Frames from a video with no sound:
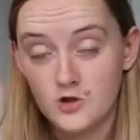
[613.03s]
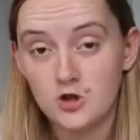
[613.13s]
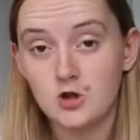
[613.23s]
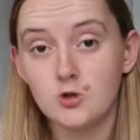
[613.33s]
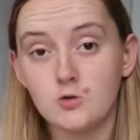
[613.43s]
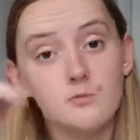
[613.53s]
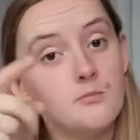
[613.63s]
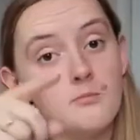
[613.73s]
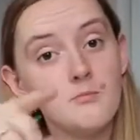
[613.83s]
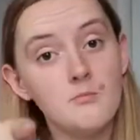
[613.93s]
Two,
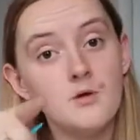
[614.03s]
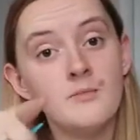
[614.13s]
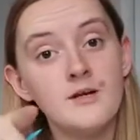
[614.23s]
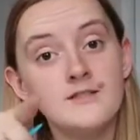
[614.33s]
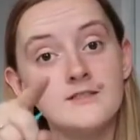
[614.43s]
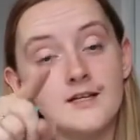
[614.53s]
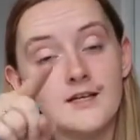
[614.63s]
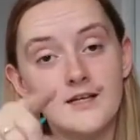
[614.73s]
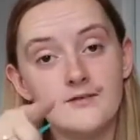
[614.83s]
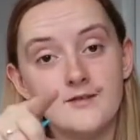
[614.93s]
mermaids
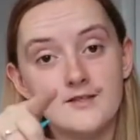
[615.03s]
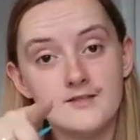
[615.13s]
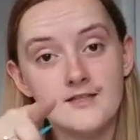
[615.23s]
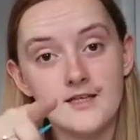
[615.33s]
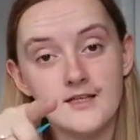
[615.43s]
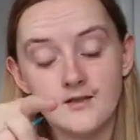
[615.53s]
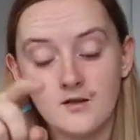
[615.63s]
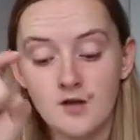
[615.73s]
live in the sea.